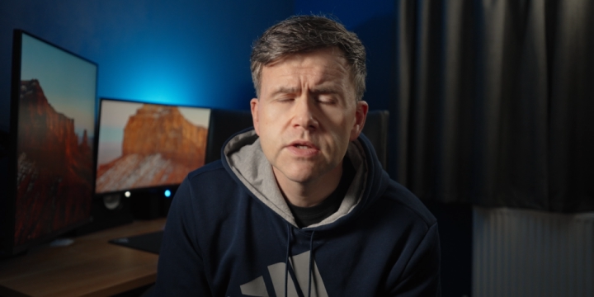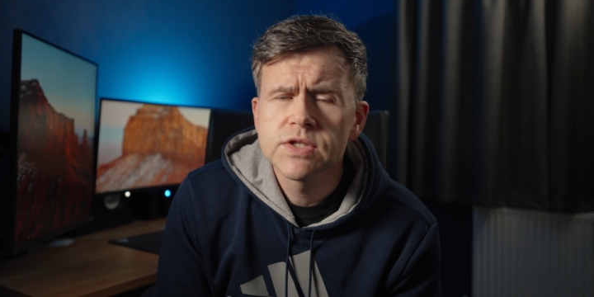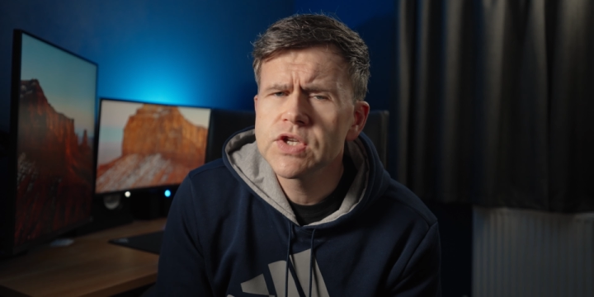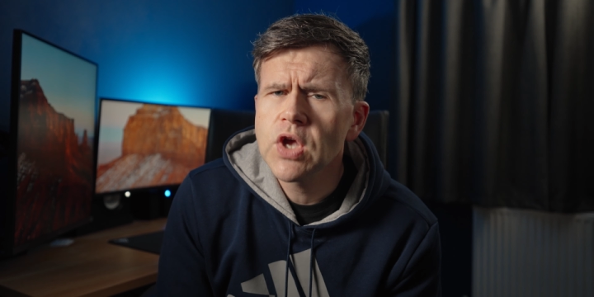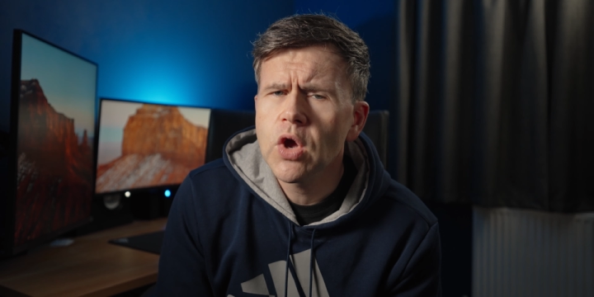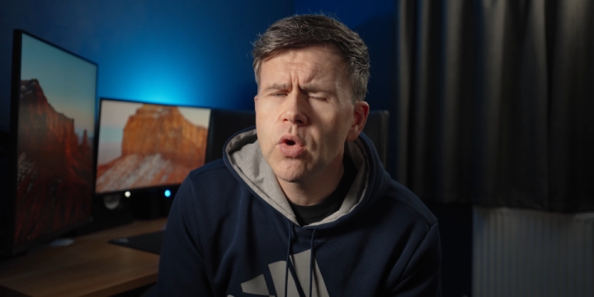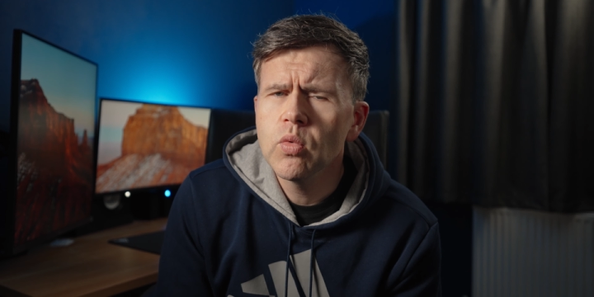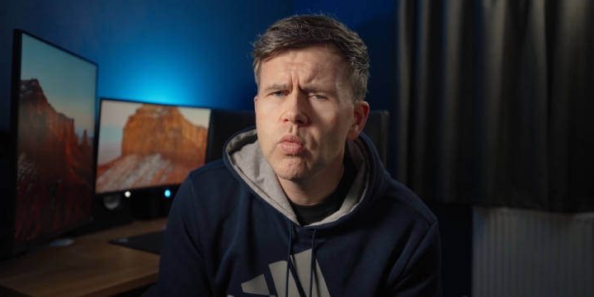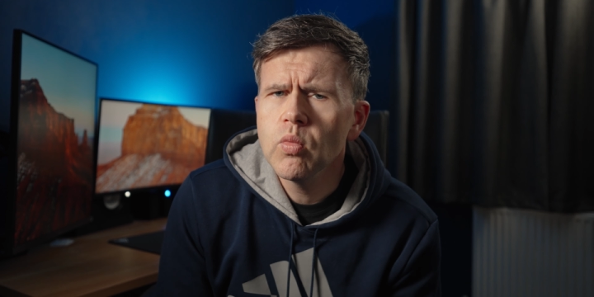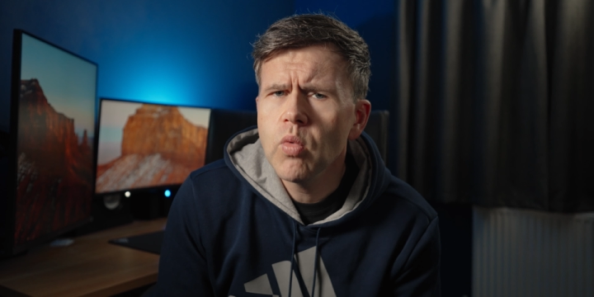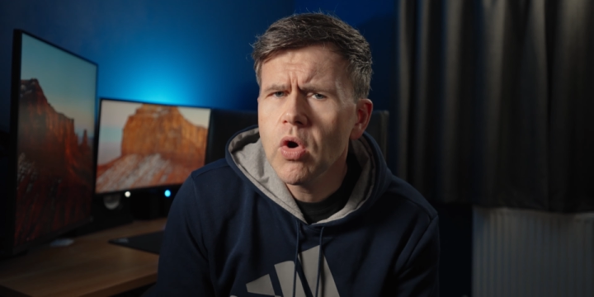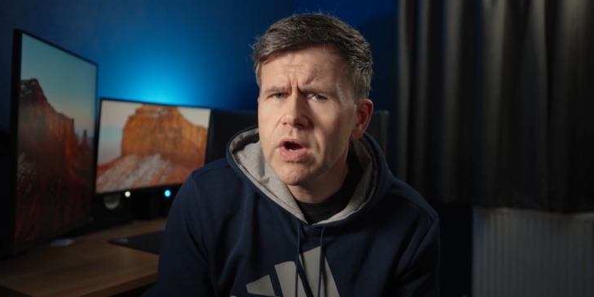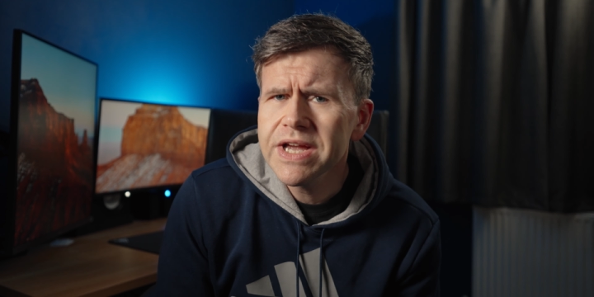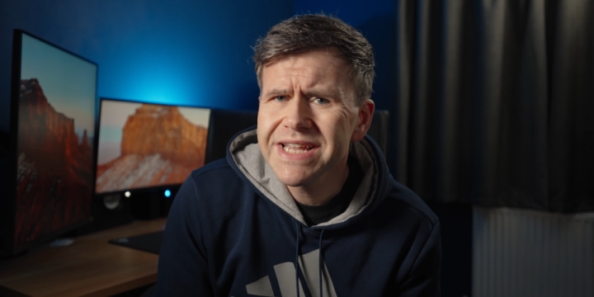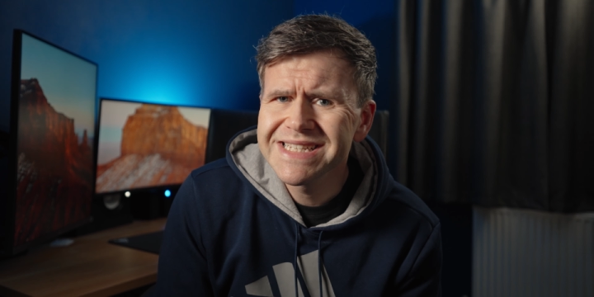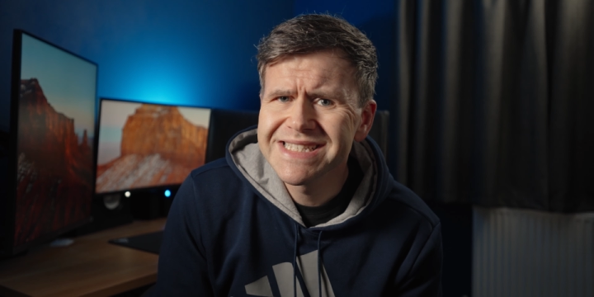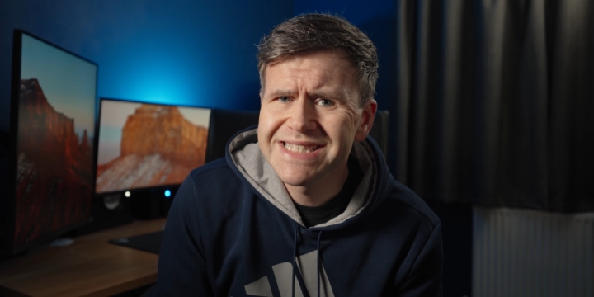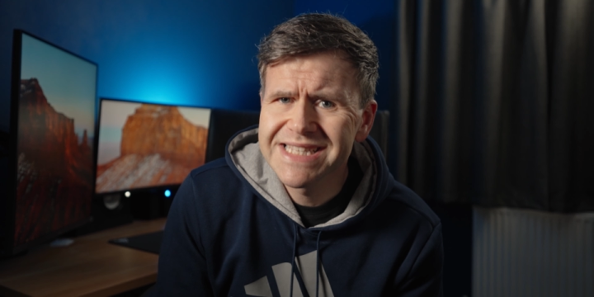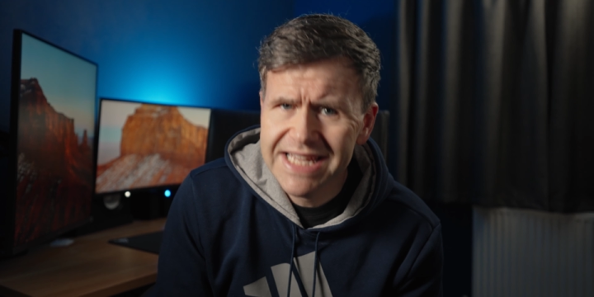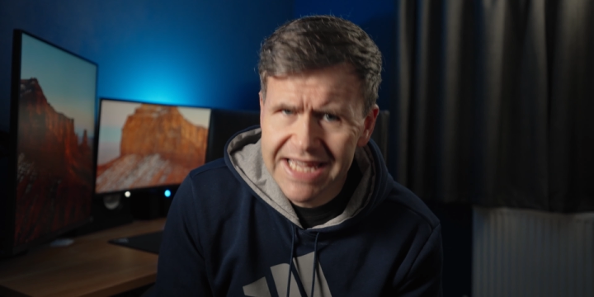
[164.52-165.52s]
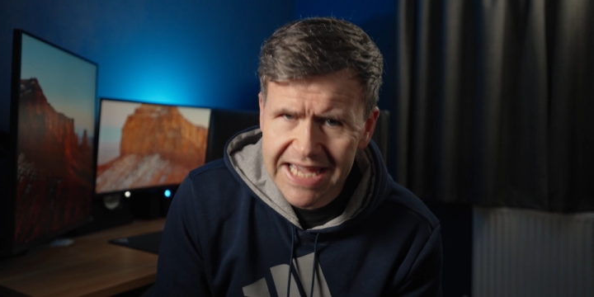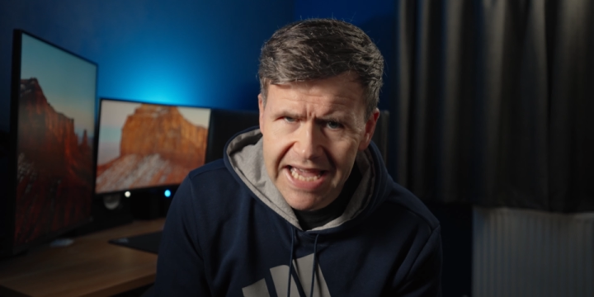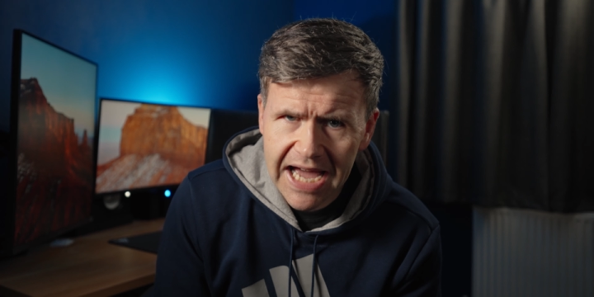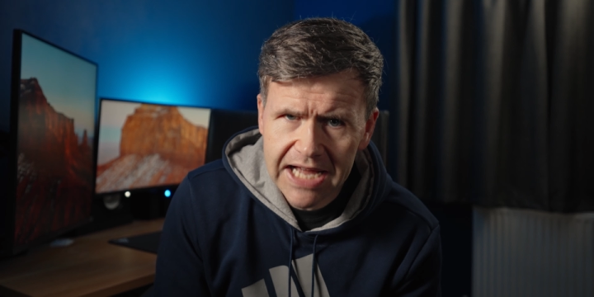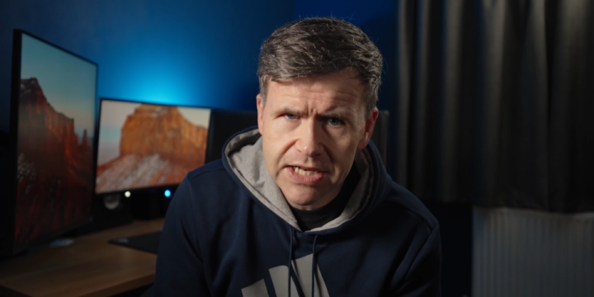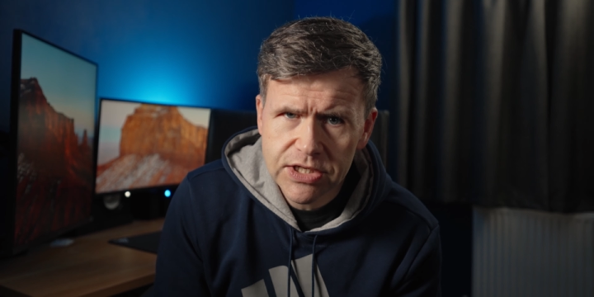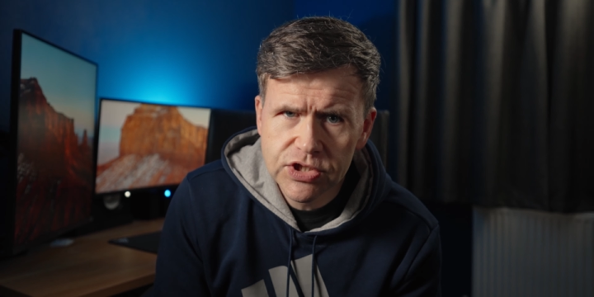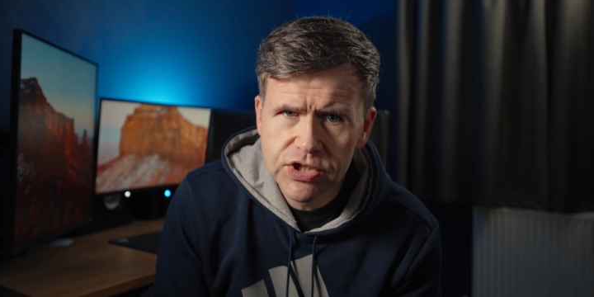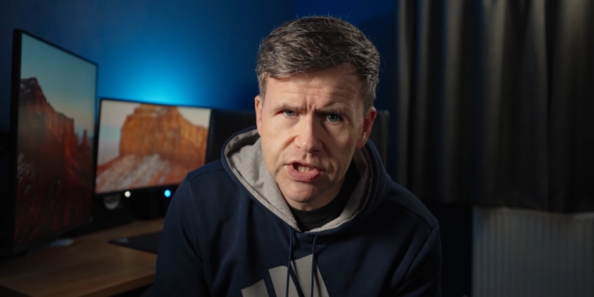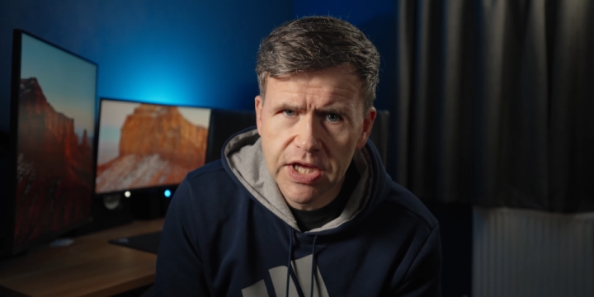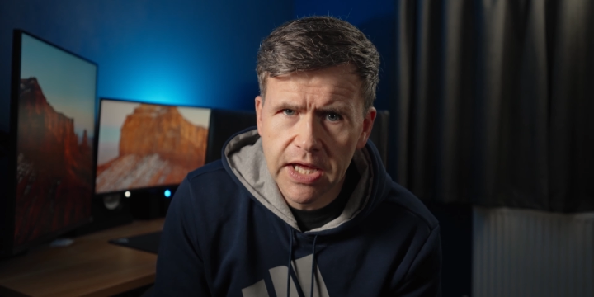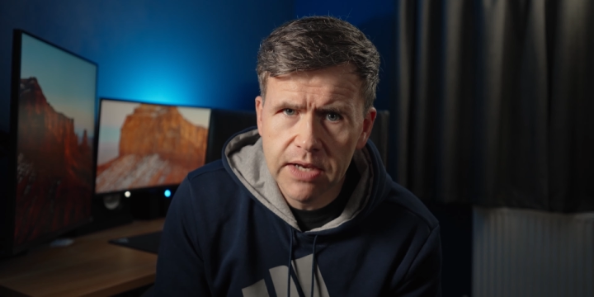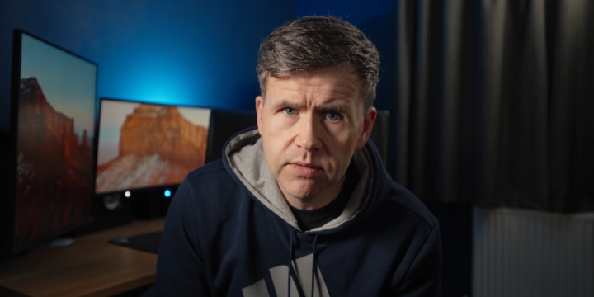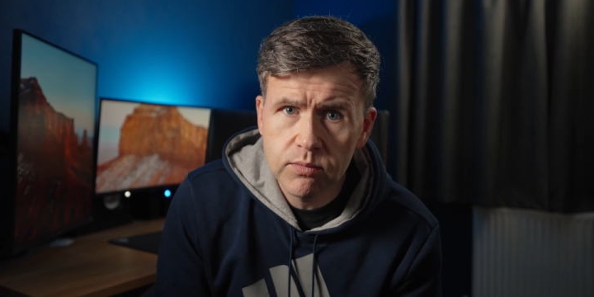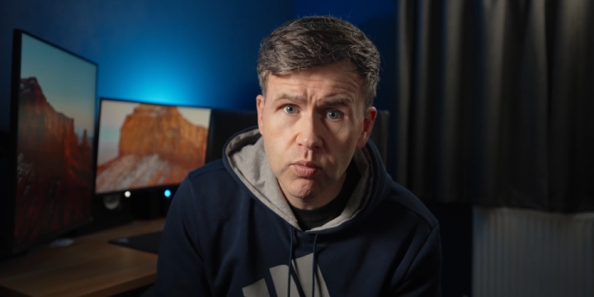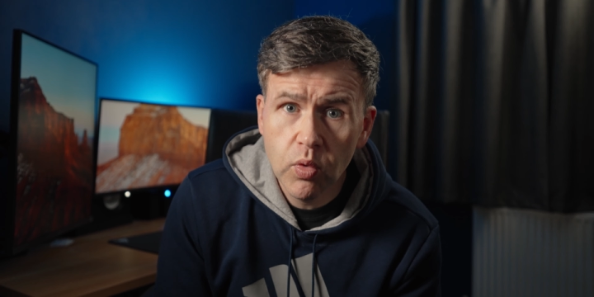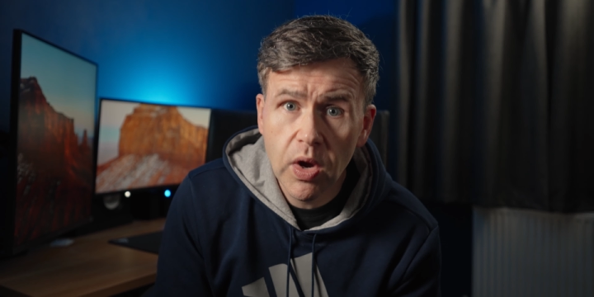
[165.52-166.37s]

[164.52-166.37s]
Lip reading: So what is the catch then?